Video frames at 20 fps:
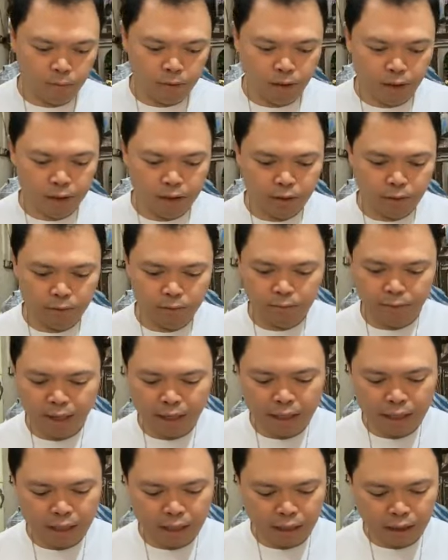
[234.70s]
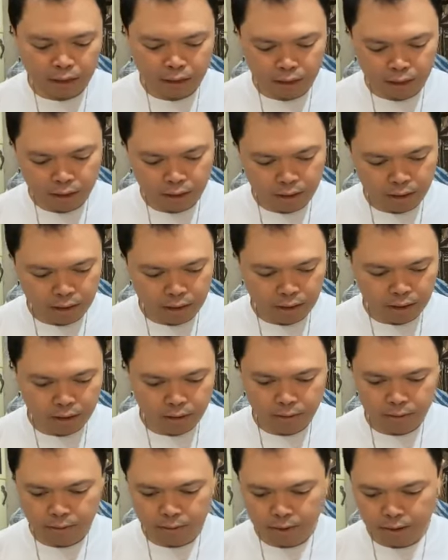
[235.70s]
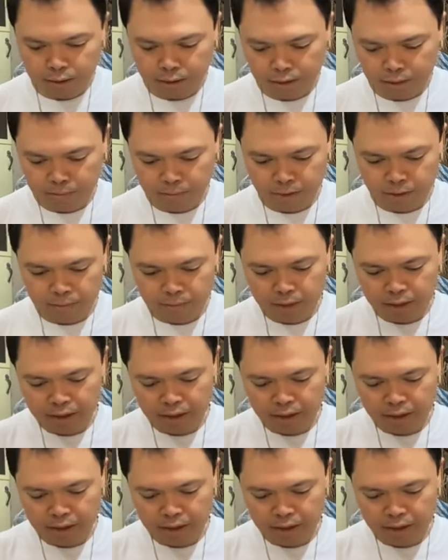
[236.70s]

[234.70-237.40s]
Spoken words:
We are already, in